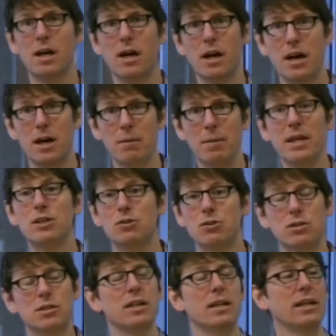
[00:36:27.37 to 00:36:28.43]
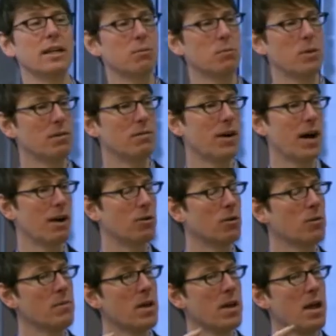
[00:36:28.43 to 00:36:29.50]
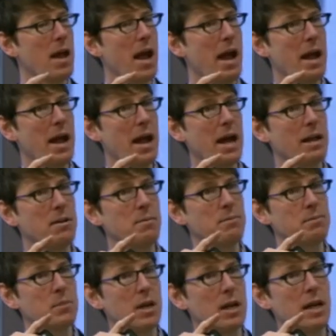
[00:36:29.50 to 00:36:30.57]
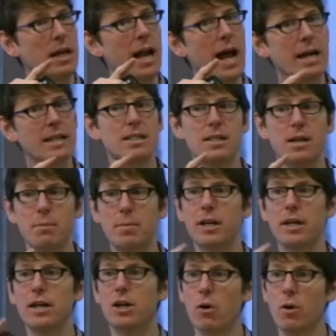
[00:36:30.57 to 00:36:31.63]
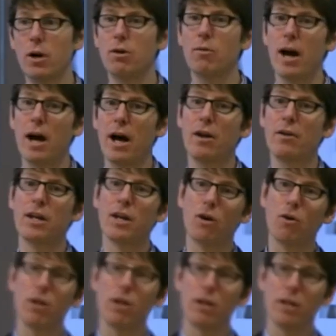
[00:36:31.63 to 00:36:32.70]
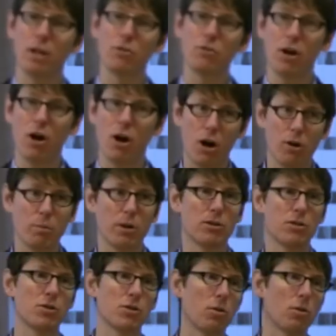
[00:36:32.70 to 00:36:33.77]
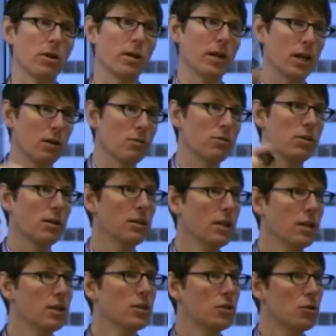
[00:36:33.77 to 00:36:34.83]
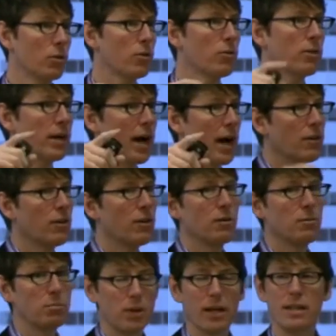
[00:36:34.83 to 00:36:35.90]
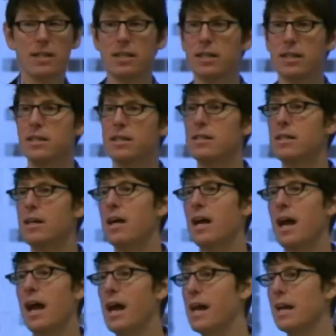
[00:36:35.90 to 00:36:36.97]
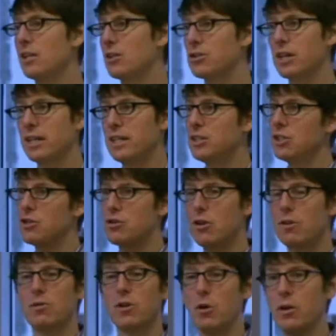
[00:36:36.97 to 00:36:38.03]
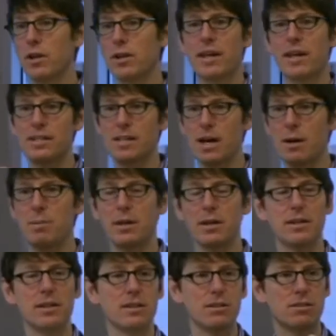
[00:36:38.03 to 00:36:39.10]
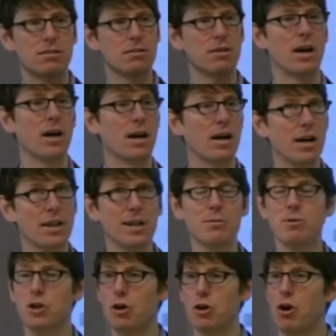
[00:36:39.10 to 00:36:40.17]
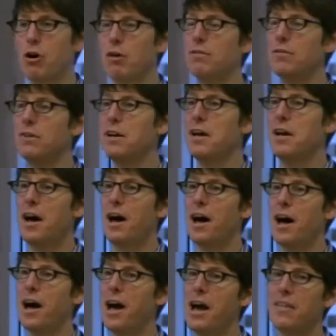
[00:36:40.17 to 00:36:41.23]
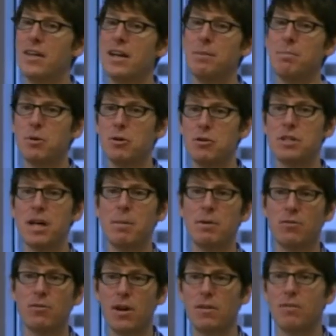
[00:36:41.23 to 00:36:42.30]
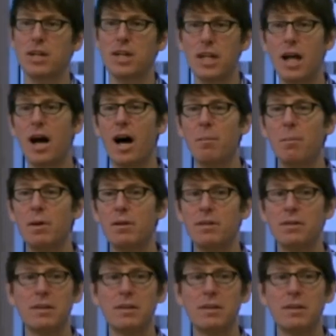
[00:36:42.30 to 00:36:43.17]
um, interesting, it went viral. And it has somebody going around, they go to the, goes to the hardware store, he goes to two or three other places, and it looks like he's just sort of loading things up in his, uh, I think it was a golf, uh, and then he pulls up in front of a club,